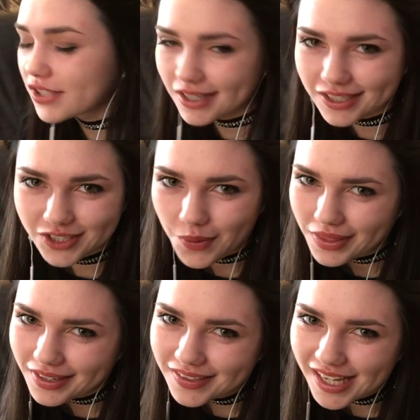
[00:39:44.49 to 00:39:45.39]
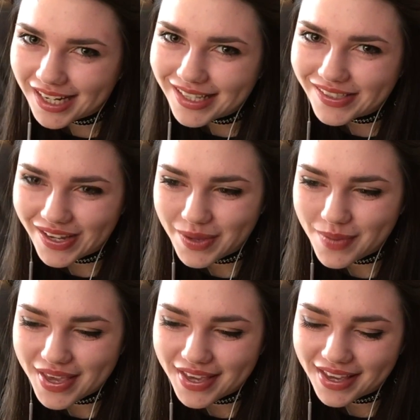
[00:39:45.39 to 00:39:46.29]
I'm just going to show a little tiny
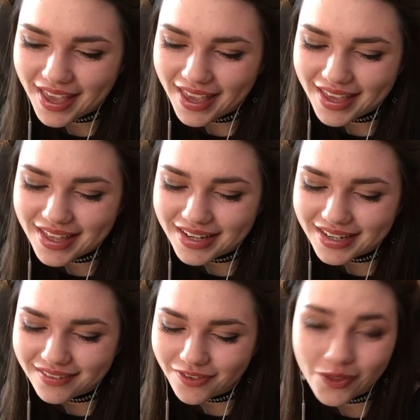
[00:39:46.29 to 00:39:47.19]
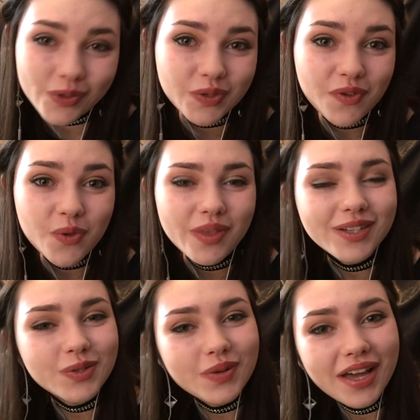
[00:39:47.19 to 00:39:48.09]
sneak peek, and for those of
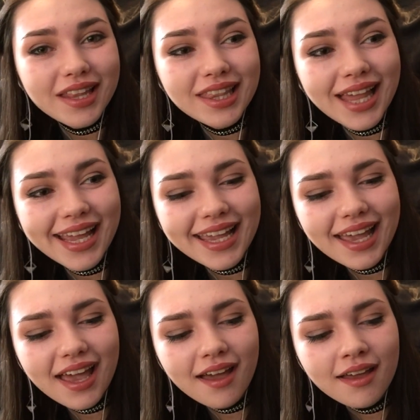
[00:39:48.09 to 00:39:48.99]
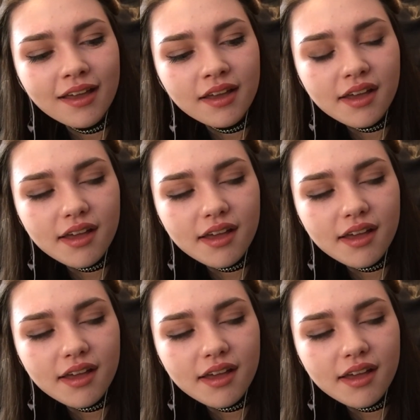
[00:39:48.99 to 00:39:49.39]
you that do not like